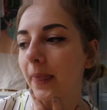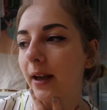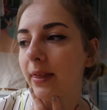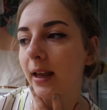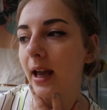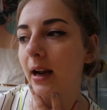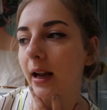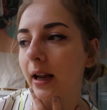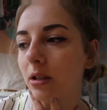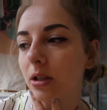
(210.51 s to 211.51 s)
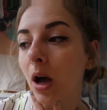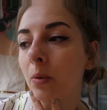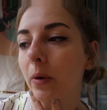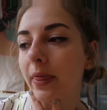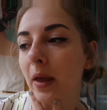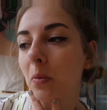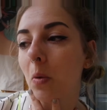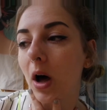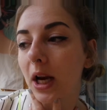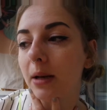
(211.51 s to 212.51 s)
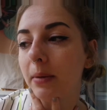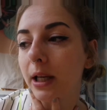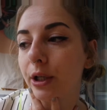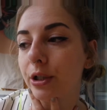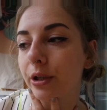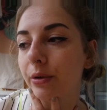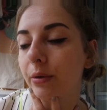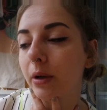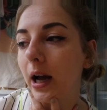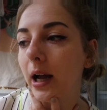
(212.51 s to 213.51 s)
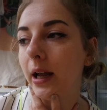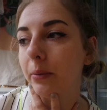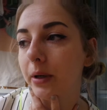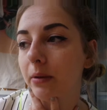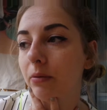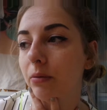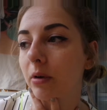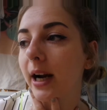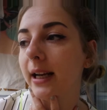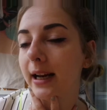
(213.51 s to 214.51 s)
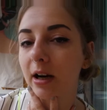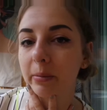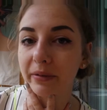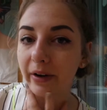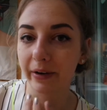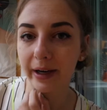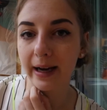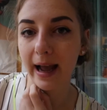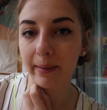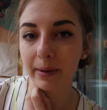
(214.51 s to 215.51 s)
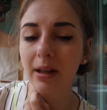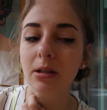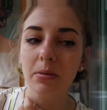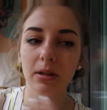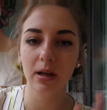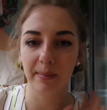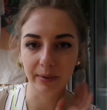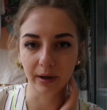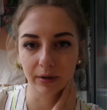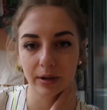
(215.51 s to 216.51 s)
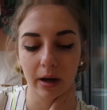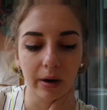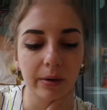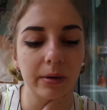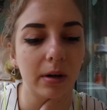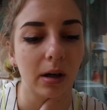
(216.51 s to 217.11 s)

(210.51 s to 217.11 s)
I think had I done what they wanted me to do, I would right now be very unhappy. And this was a couple years ago.